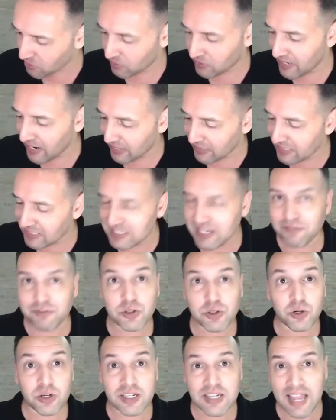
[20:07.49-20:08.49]
Now, let's have a
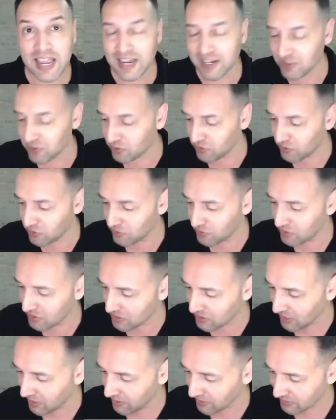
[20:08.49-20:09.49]
look at how to do this
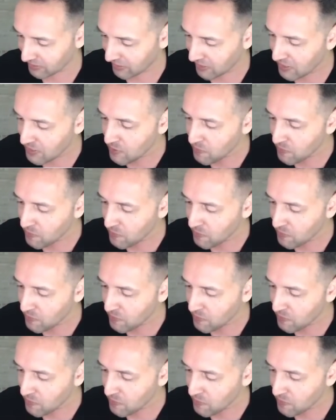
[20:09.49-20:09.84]
character.